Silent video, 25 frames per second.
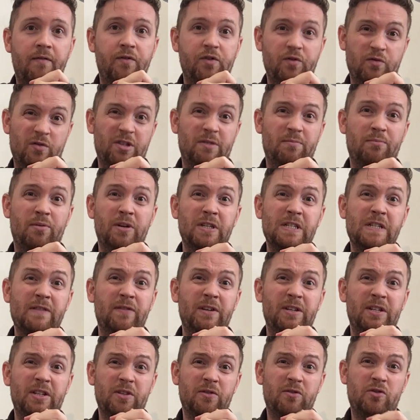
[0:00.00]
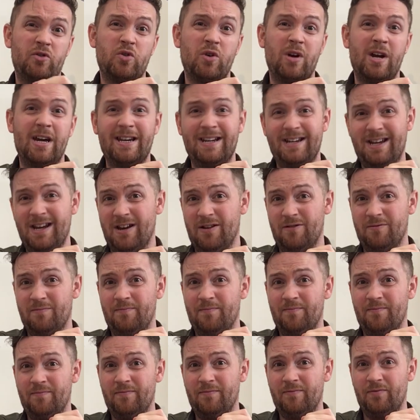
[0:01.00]
Do you want to pause the video and try it now?
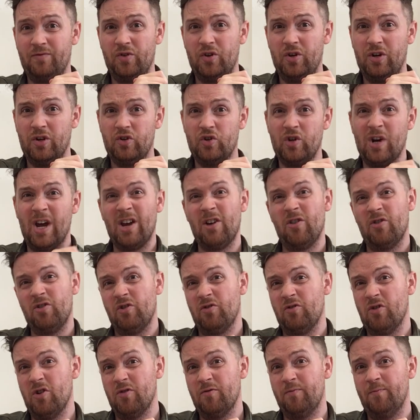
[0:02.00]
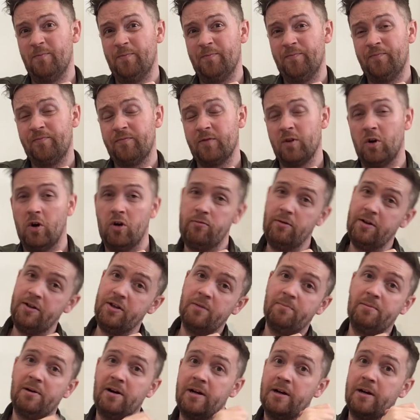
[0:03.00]
You can try it on your own or
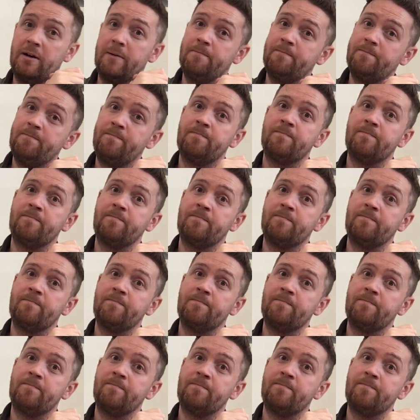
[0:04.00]
with your partner.